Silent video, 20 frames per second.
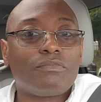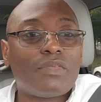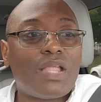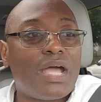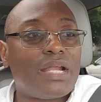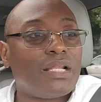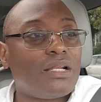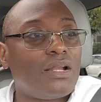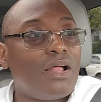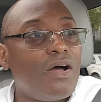
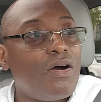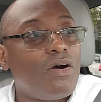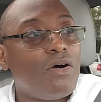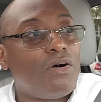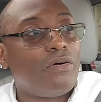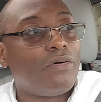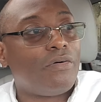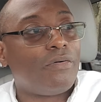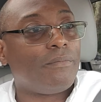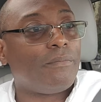Not at
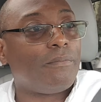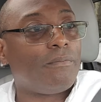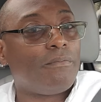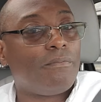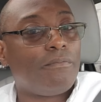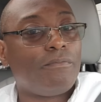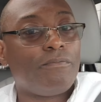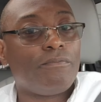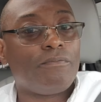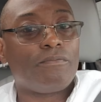all.
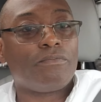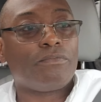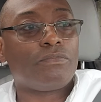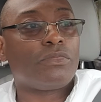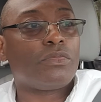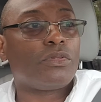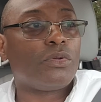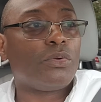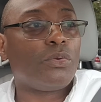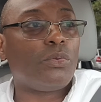
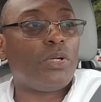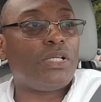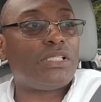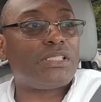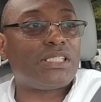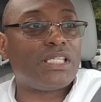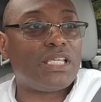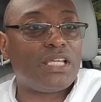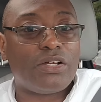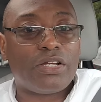We
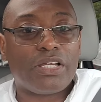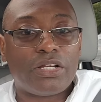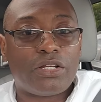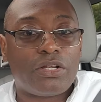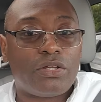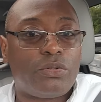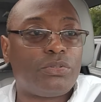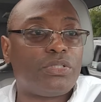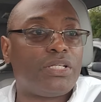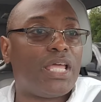still
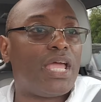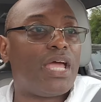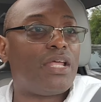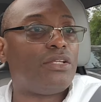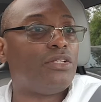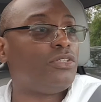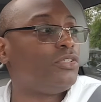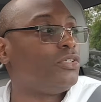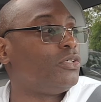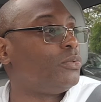get on
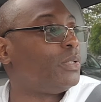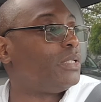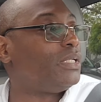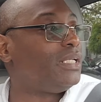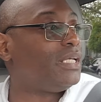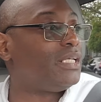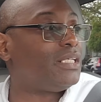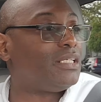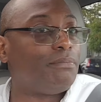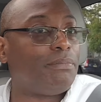down and do
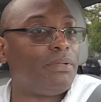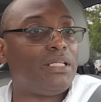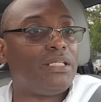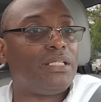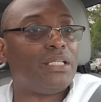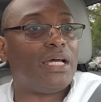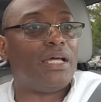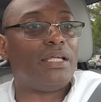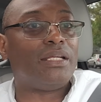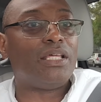what need to be
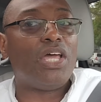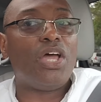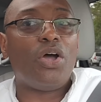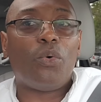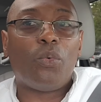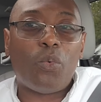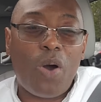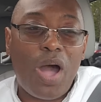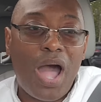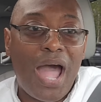
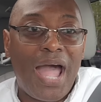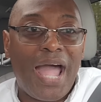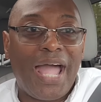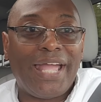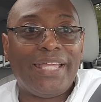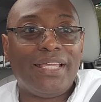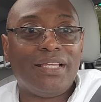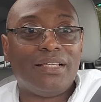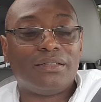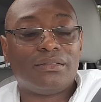done.
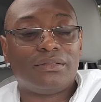Why?